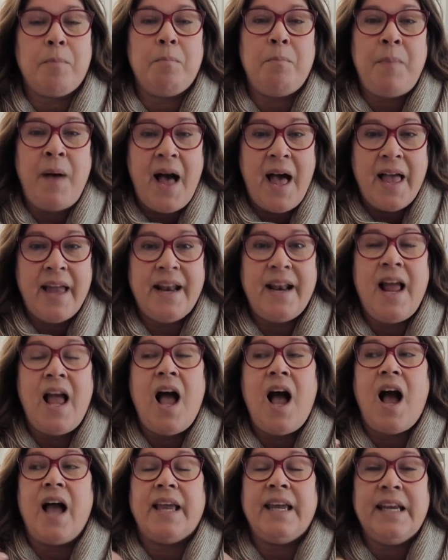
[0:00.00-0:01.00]
But
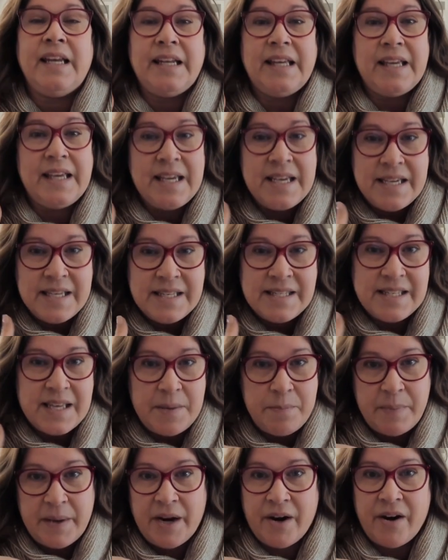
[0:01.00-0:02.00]
it is
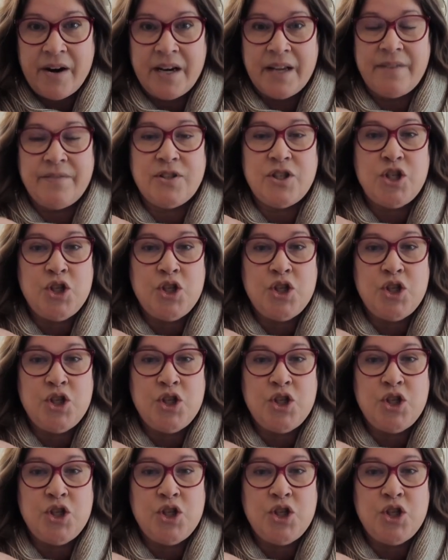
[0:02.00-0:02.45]
imperative